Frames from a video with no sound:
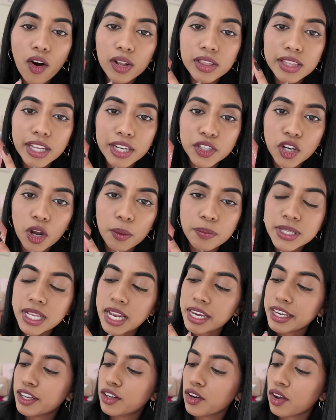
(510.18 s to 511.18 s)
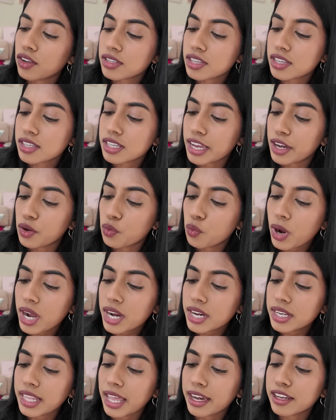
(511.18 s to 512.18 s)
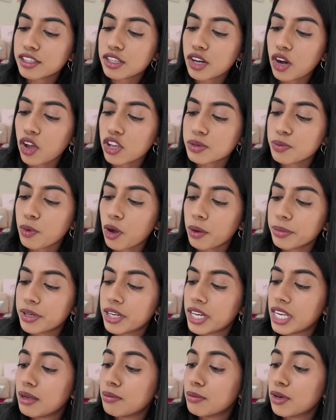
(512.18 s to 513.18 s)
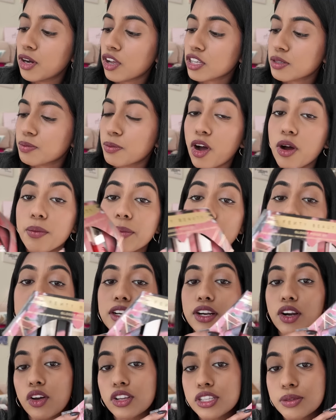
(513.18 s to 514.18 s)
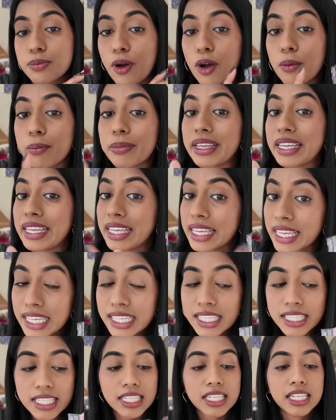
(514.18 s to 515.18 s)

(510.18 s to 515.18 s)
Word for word: All their top selling glosses in one. There is Gloss Bomb Cream, Gloss Bomb and Gloss Bomb Heat.